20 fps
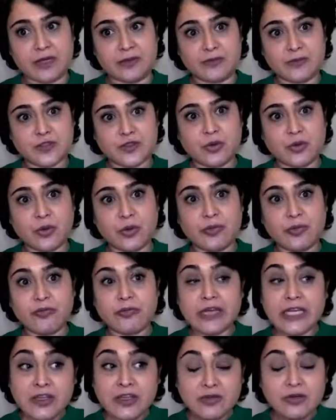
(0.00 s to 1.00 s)
So
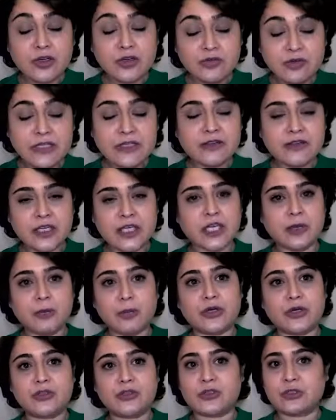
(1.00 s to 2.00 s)
whenever we think
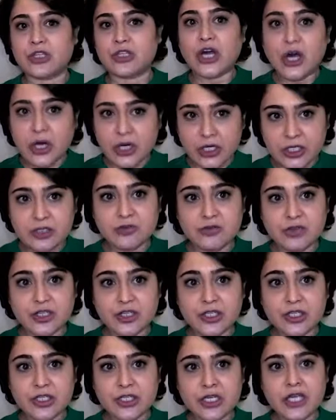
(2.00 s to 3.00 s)
about the
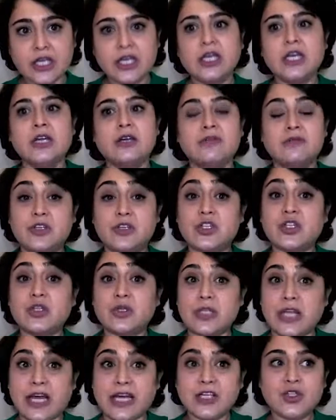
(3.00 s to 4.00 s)
hardware, we
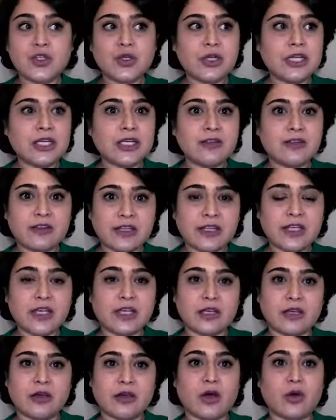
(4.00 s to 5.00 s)
should actually
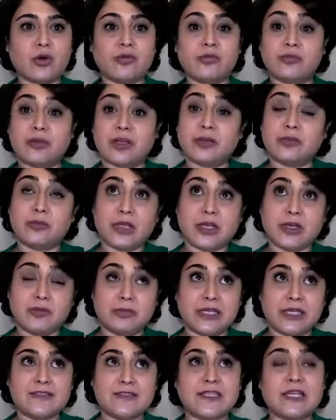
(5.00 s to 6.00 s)
think, or
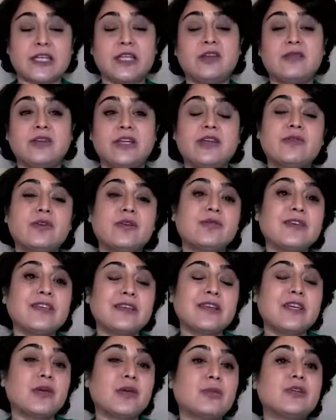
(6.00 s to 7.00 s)
basically whenever we
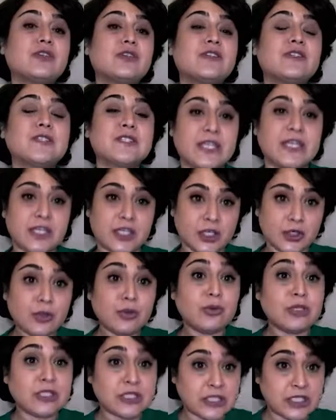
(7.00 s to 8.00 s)
think about the
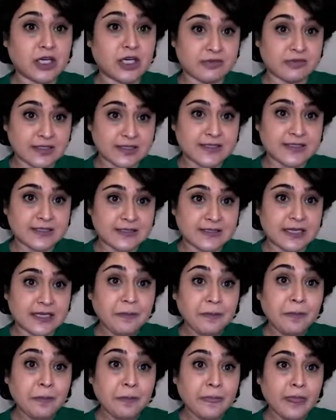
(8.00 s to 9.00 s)
security of a
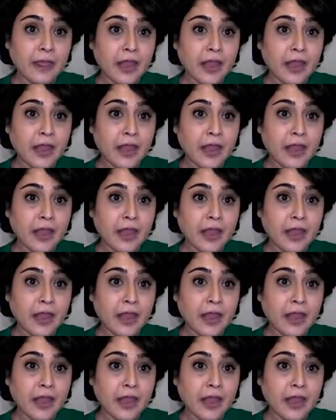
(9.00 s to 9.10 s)
system,